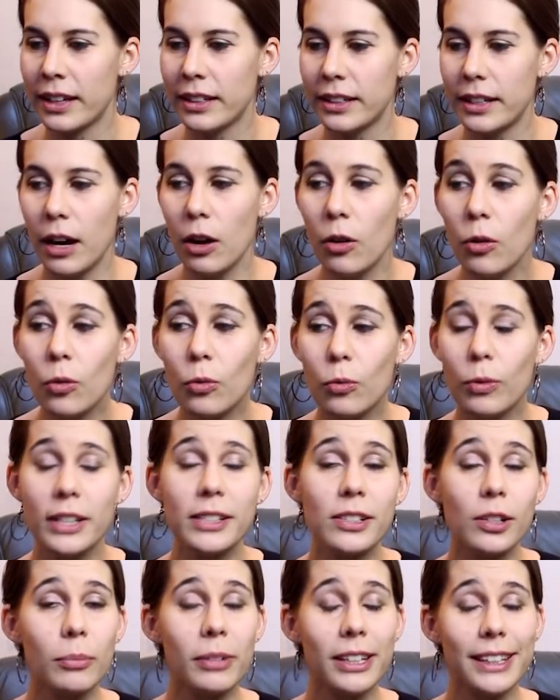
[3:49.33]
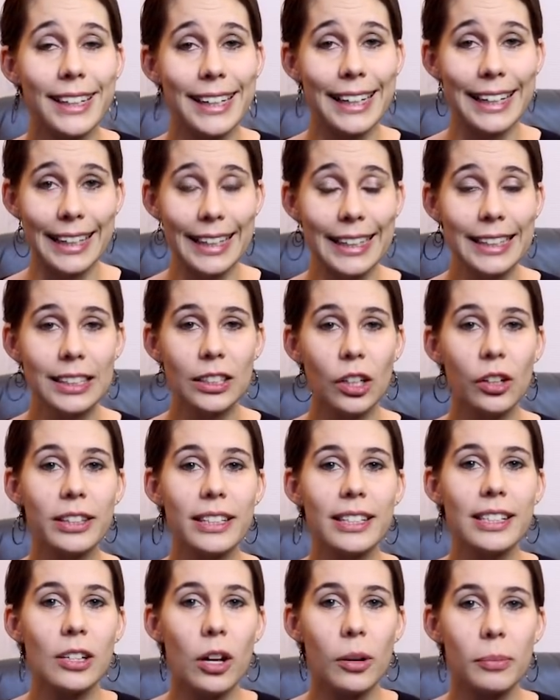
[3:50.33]
Now when somebody clicks on
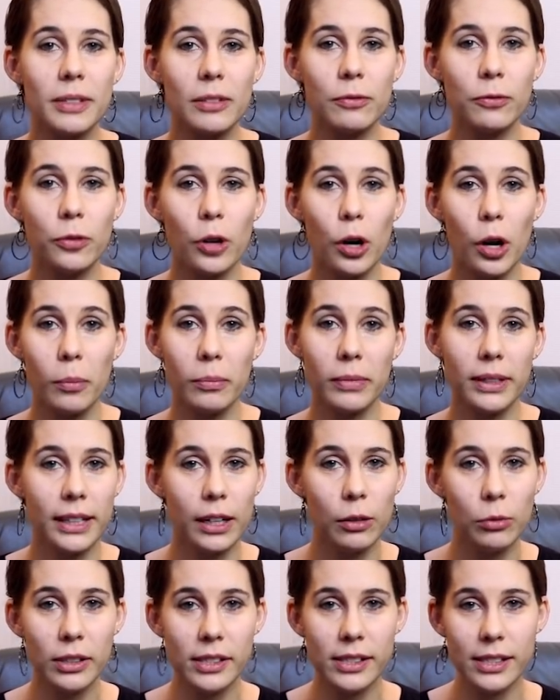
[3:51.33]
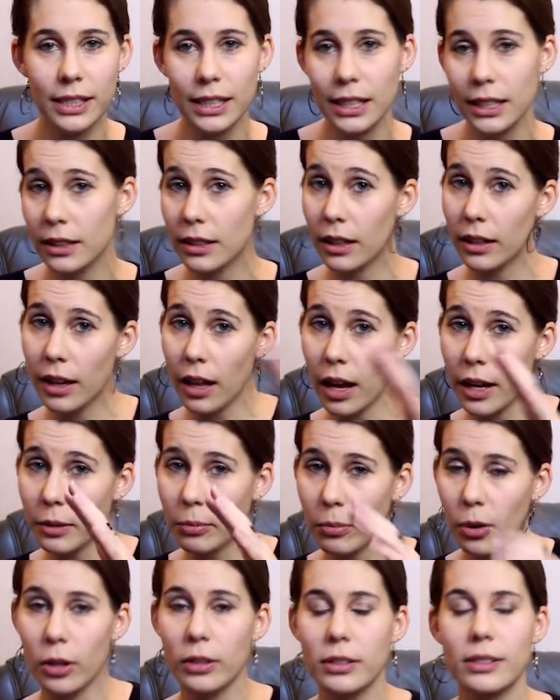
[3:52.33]
this opt-in form, they will see the
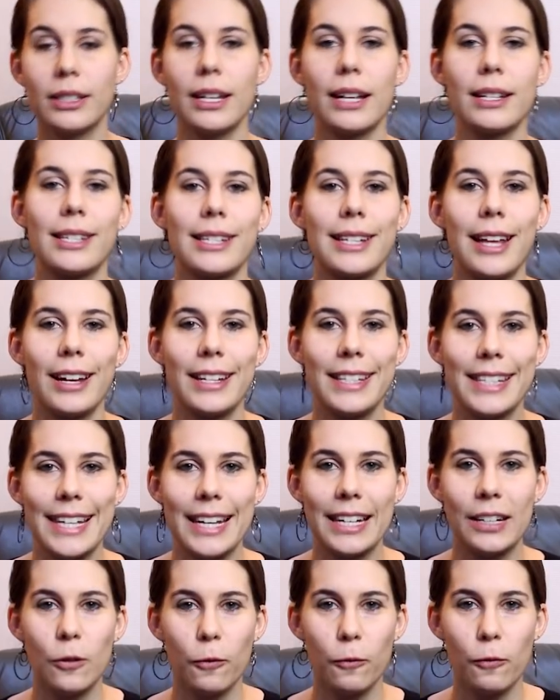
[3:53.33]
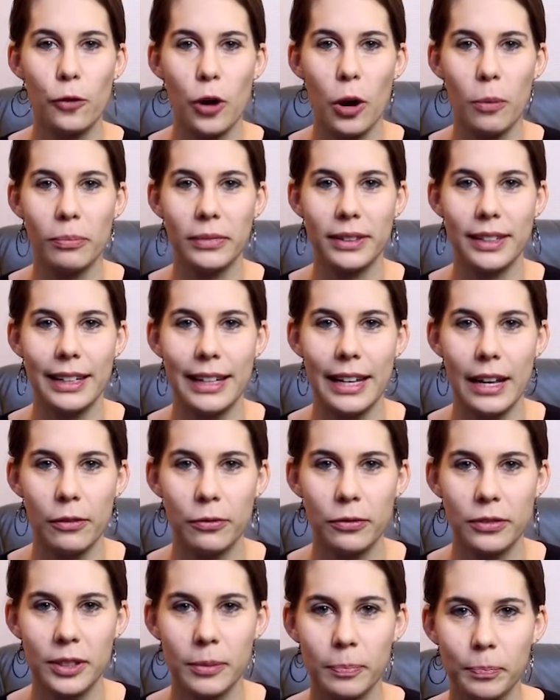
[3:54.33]
lightbox that slides in from the
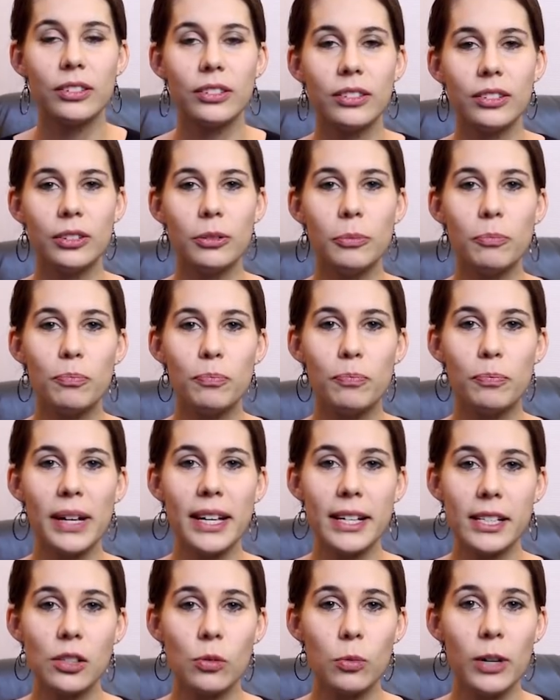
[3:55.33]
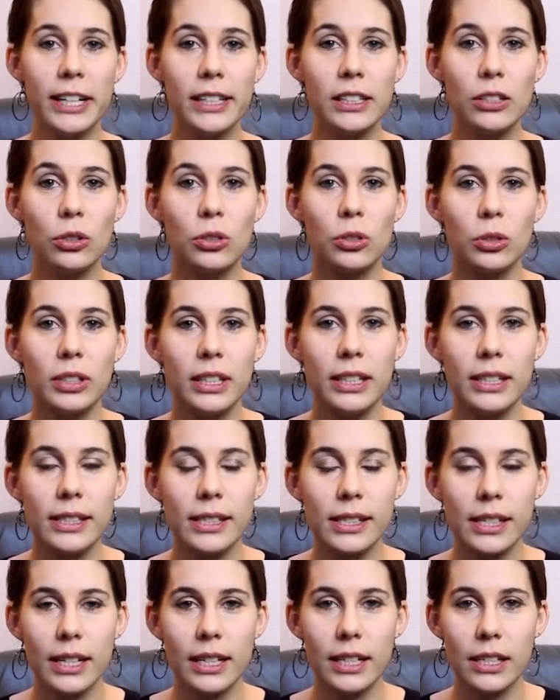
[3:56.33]
left. The best way to do
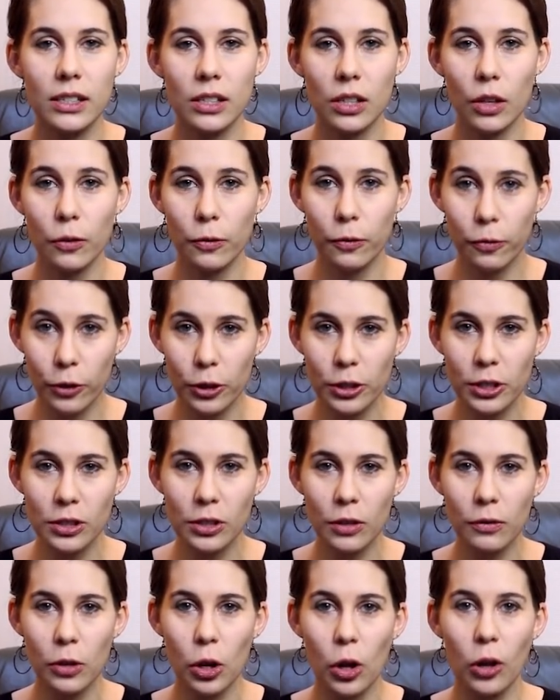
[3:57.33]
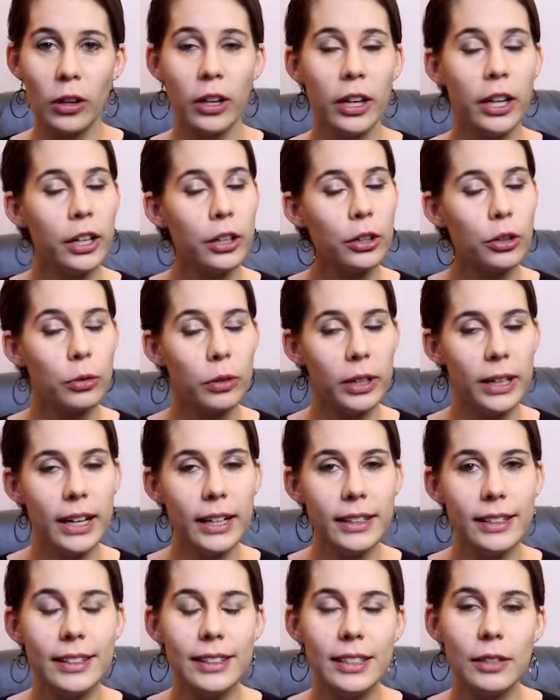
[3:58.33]
this is, first of all,
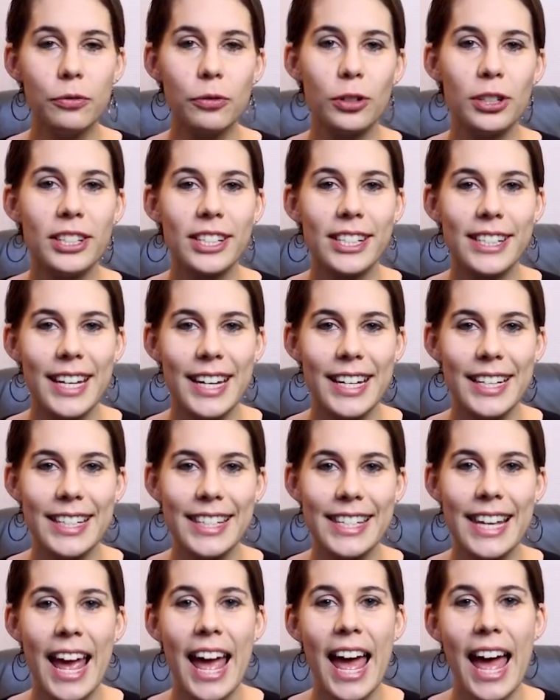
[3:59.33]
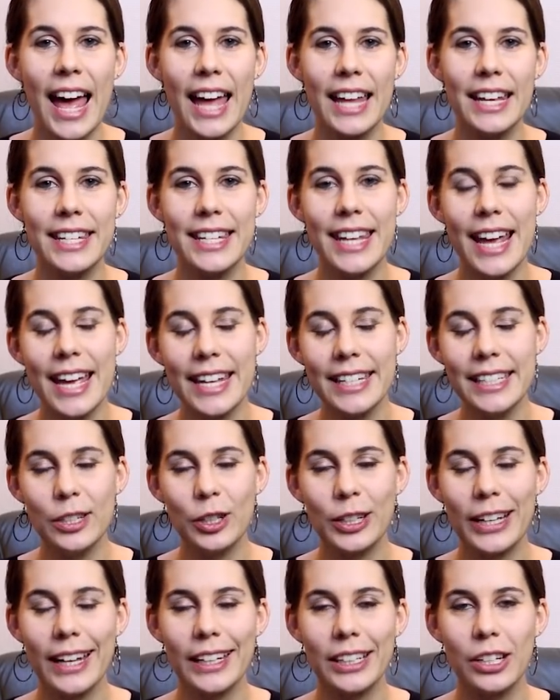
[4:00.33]
create the different states, and then
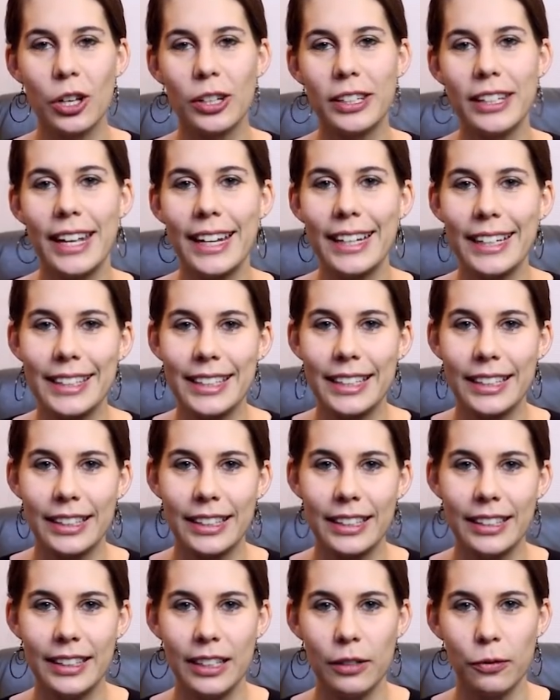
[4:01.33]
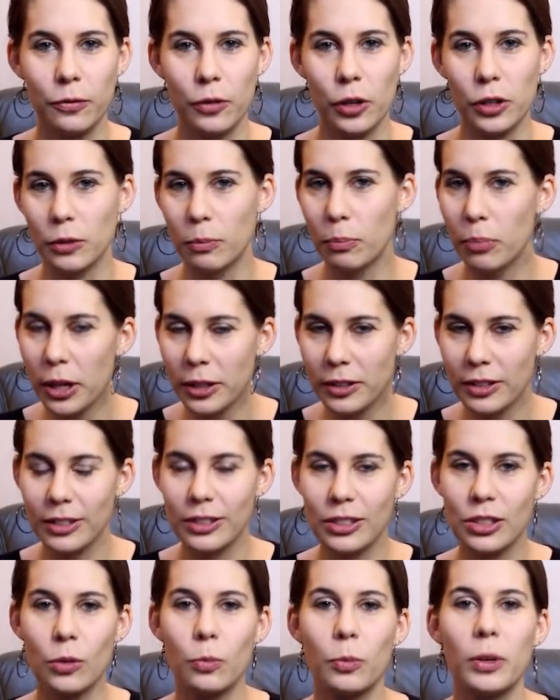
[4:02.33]
you can connect the different
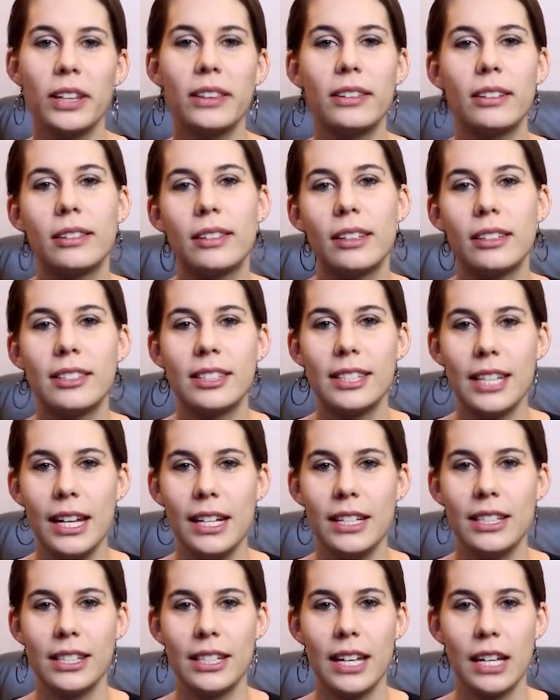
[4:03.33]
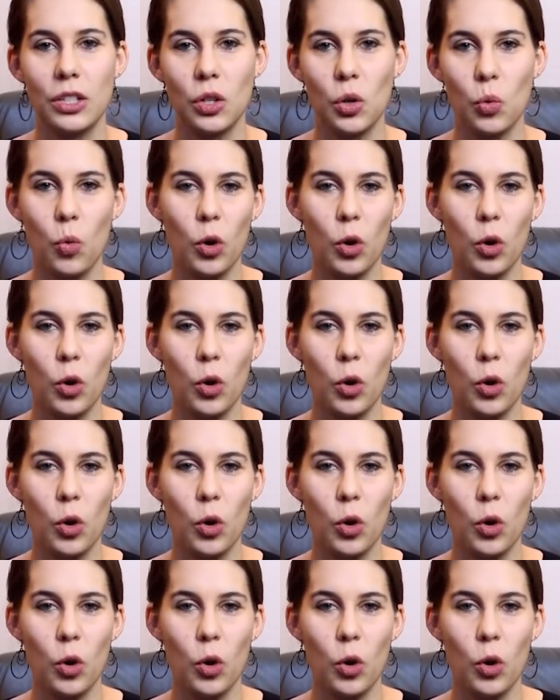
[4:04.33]
buttons with the states that you